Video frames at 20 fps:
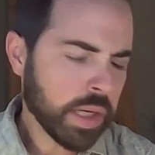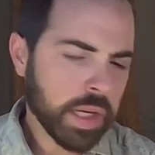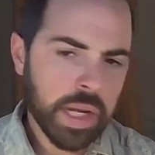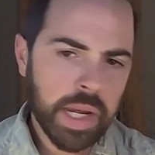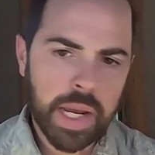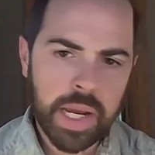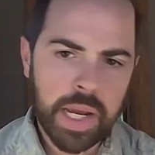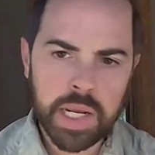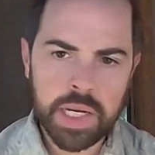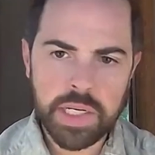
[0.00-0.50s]

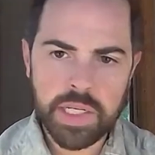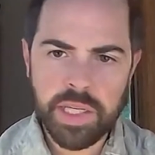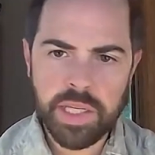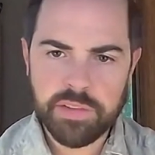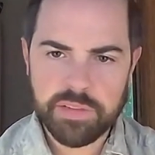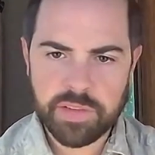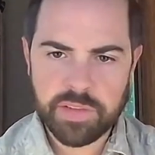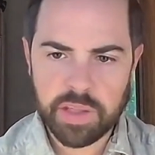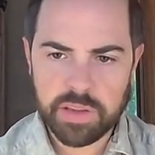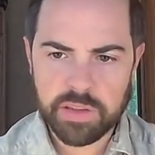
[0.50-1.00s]
and he
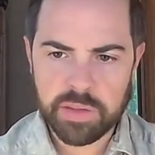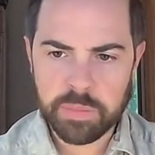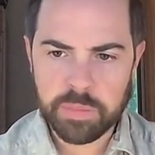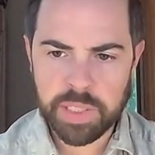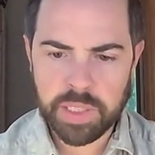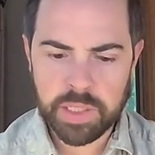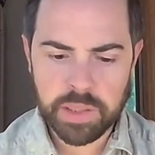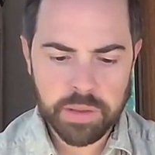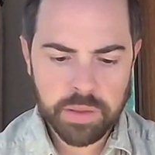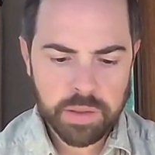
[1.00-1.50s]
said to
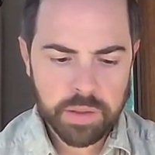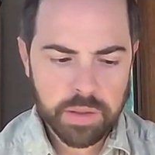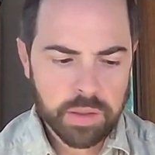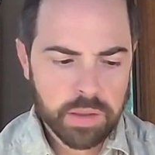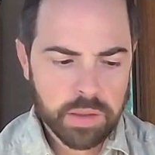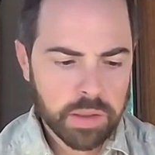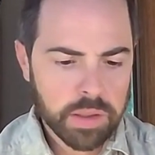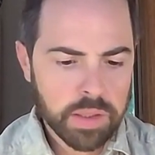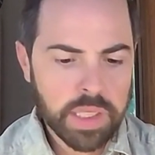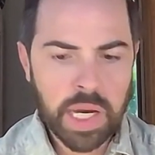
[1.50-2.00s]
me,
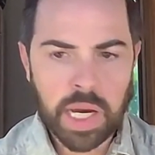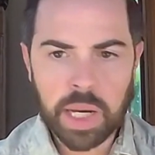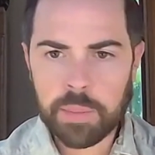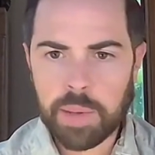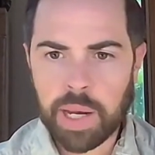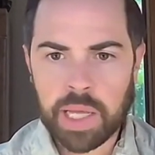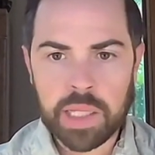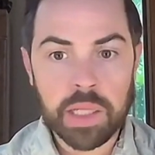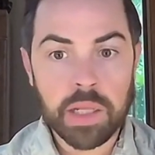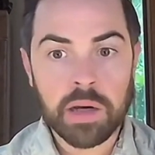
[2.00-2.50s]
yeah,
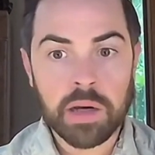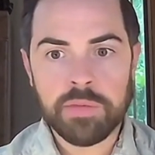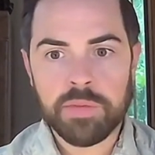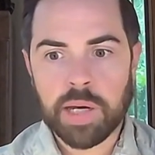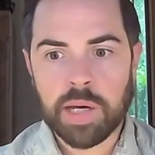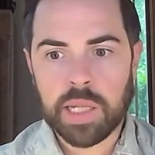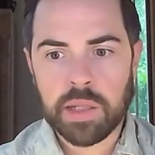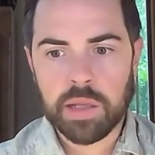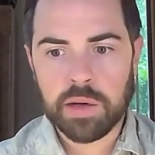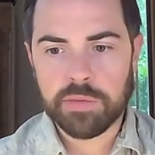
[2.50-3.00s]
I
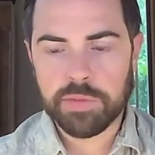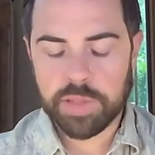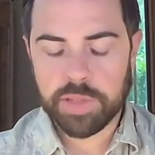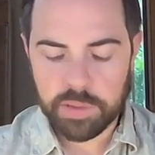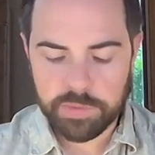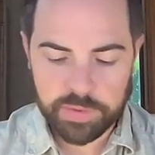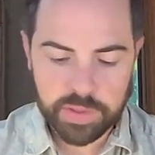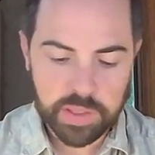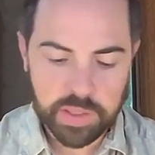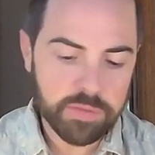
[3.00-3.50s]
love
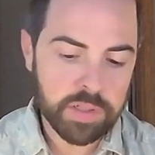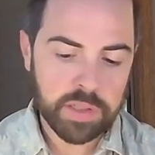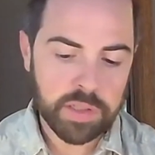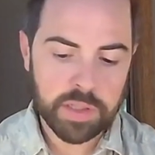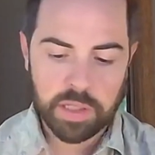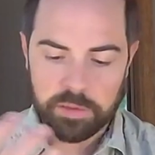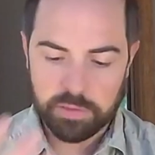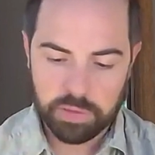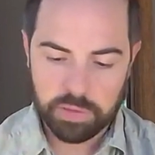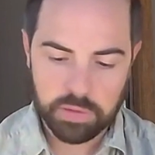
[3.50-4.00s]
gift giving.
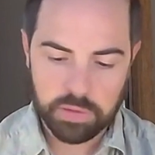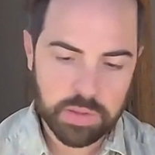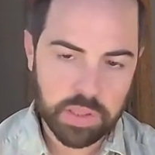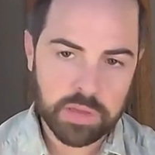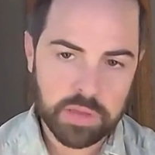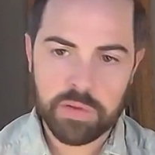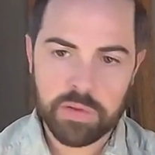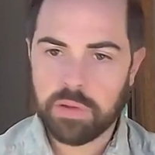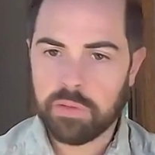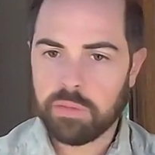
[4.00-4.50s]
That's
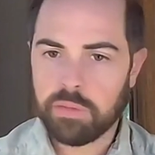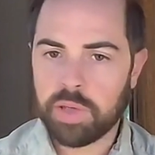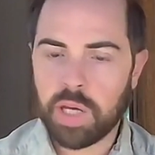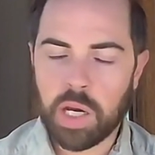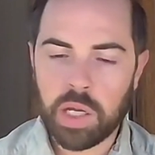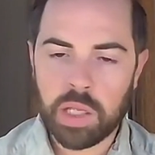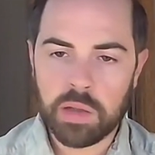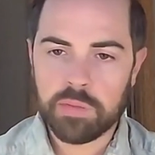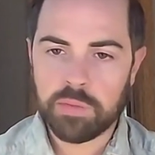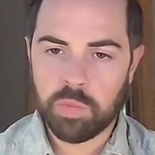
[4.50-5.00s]

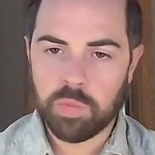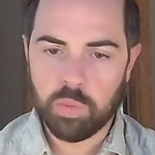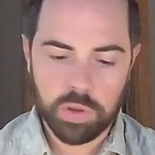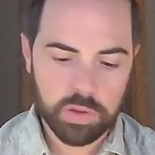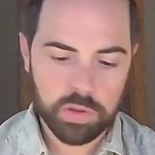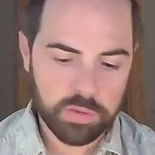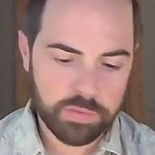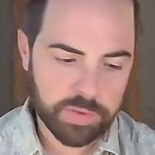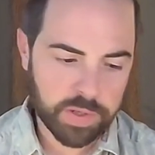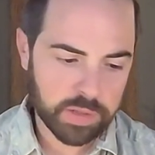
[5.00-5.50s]
one
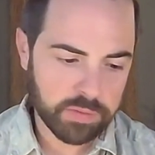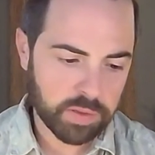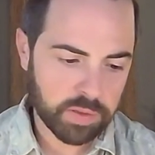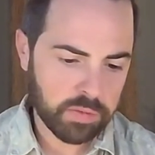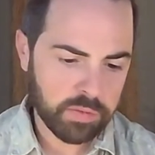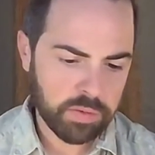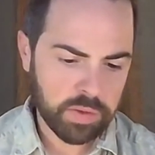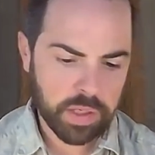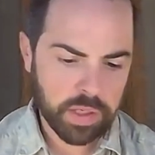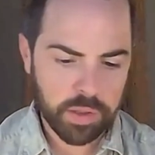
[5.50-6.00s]
of the 5
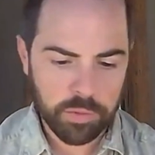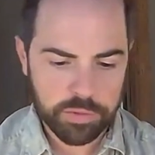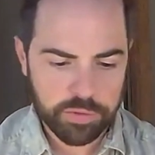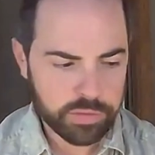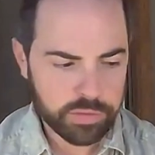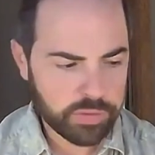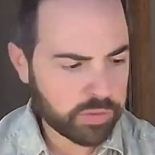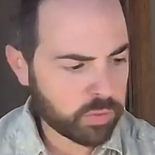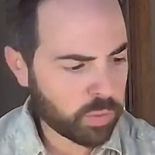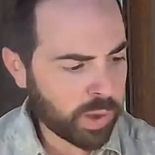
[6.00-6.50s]
love
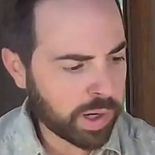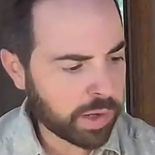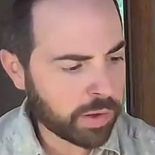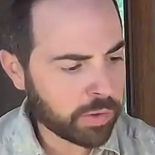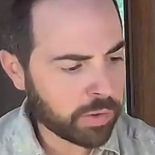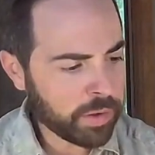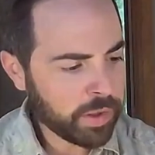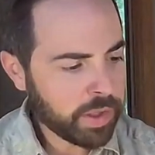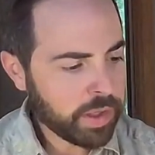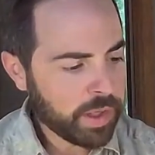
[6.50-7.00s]
languages as
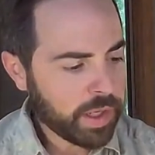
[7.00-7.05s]
well.